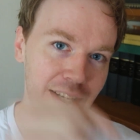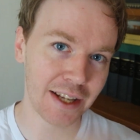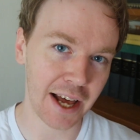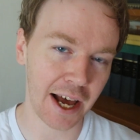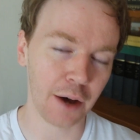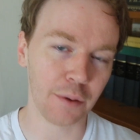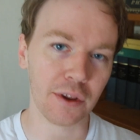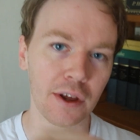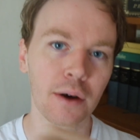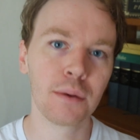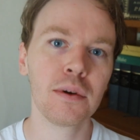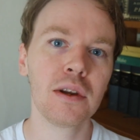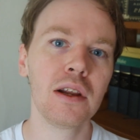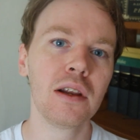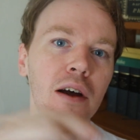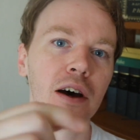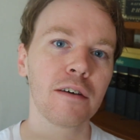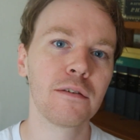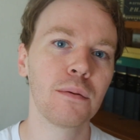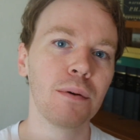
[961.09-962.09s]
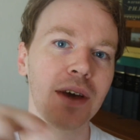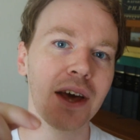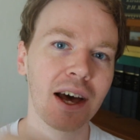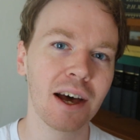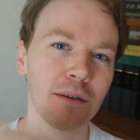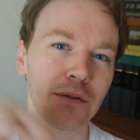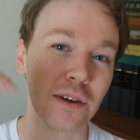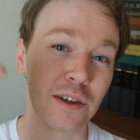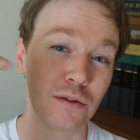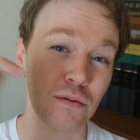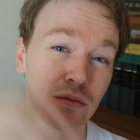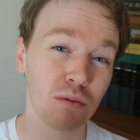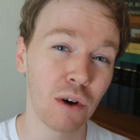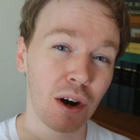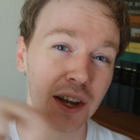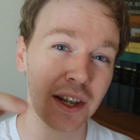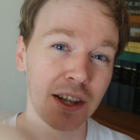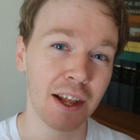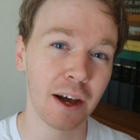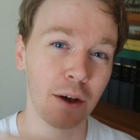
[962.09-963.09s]
now. The only life we have is
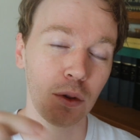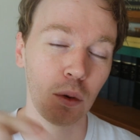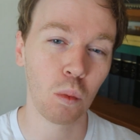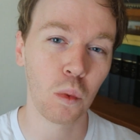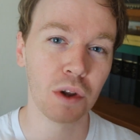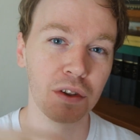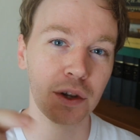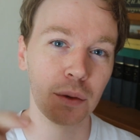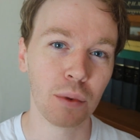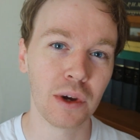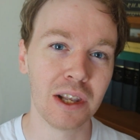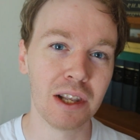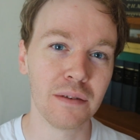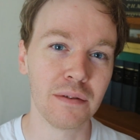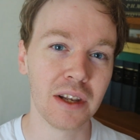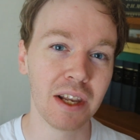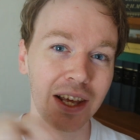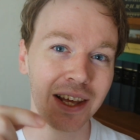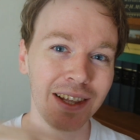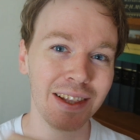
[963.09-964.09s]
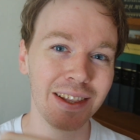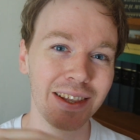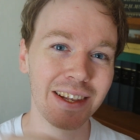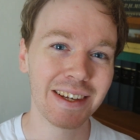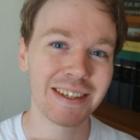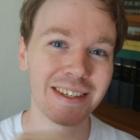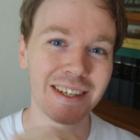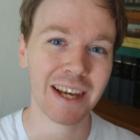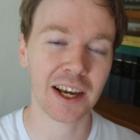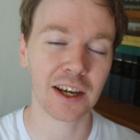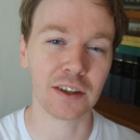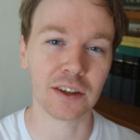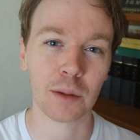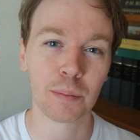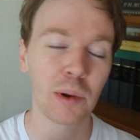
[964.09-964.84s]
right now, the one that we're living in this second.